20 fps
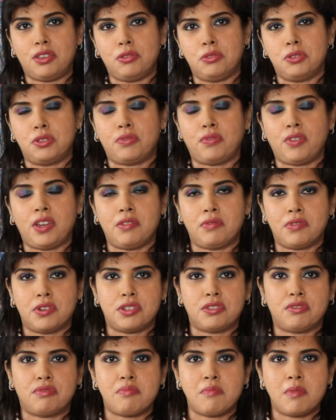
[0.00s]
huge
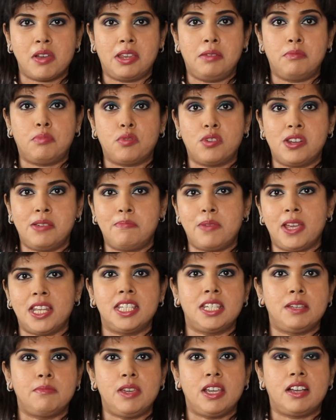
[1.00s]
favorite of mine
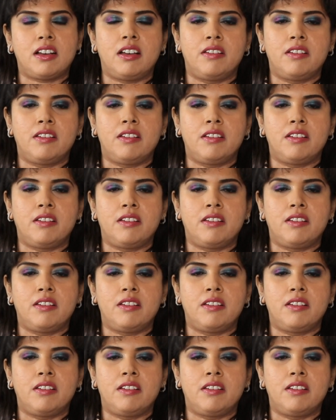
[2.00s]
pre-pandemic.